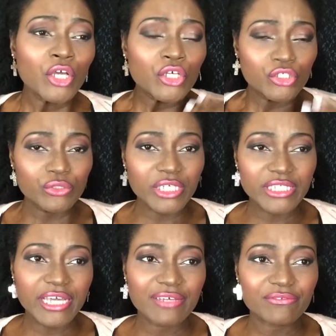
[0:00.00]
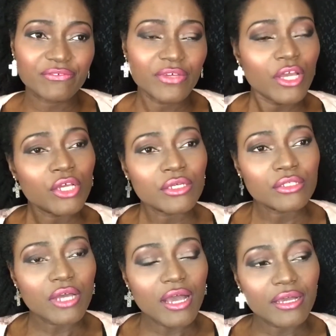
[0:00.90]
You can have
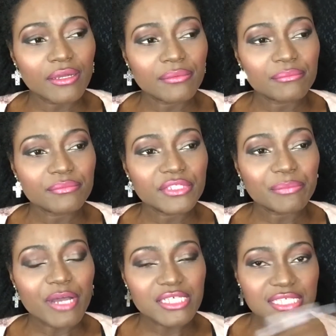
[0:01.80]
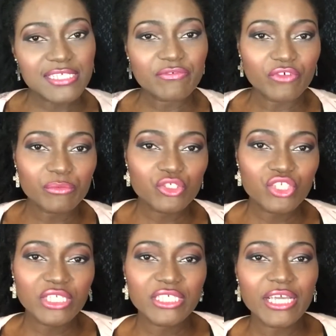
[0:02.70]
um, deposits from your
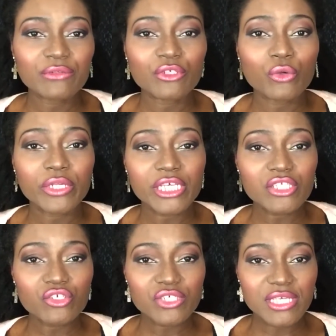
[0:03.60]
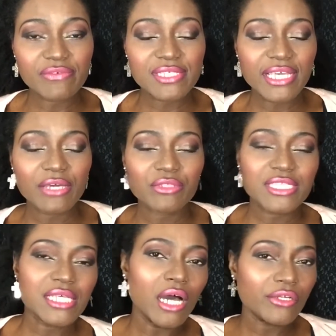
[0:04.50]
checking account going into your savings account
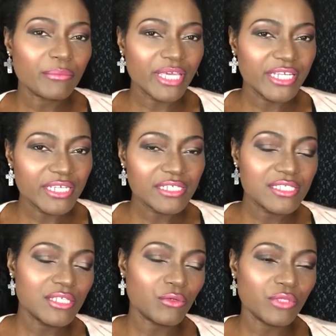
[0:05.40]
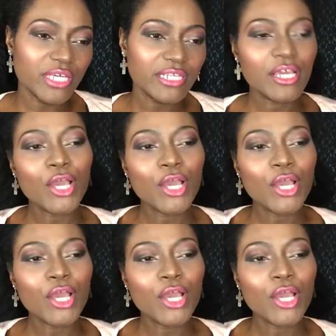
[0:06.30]
that's automated so that